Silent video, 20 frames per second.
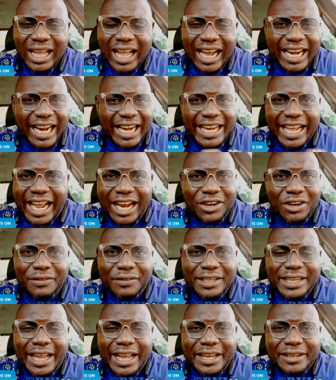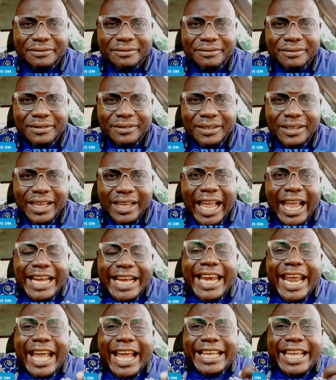And at the end of the day,
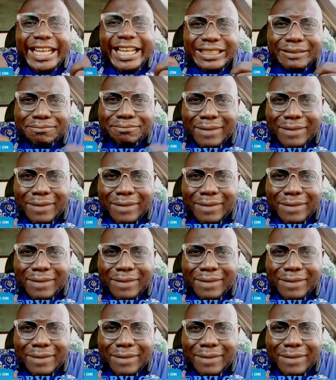they get